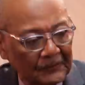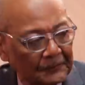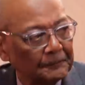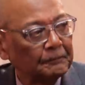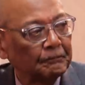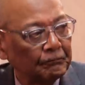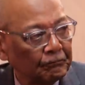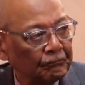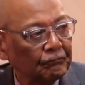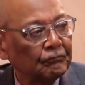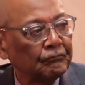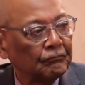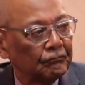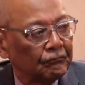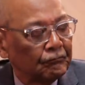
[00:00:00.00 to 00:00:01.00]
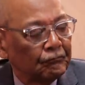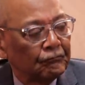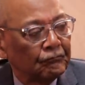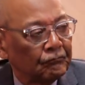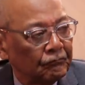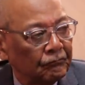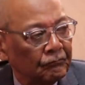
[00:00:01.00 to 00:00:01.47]
City Hall.
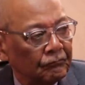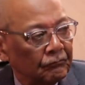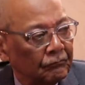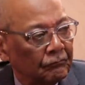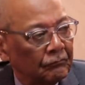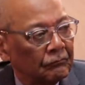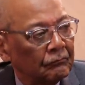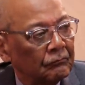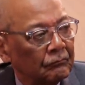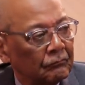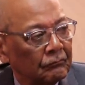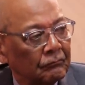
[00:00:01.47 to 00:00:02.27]
And so